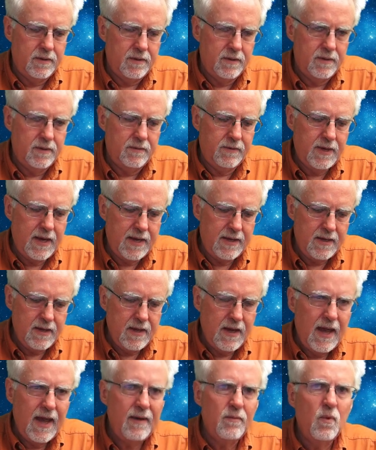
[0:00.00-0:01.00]
Okay,
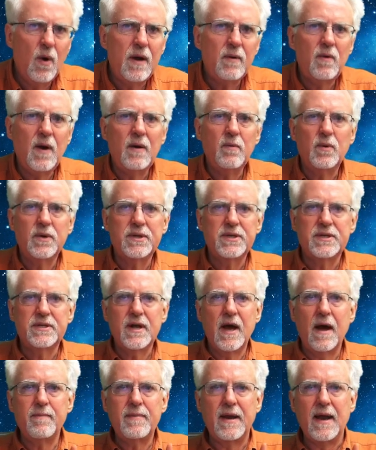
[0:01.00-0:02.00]
and why do I want to
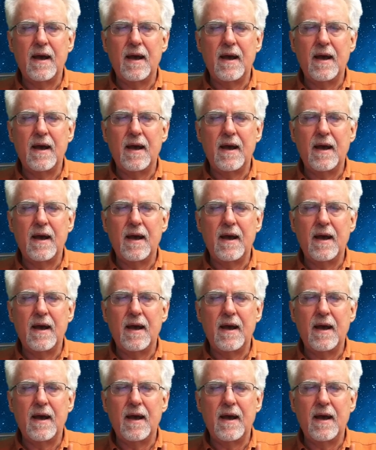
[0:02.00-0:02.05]
stop it?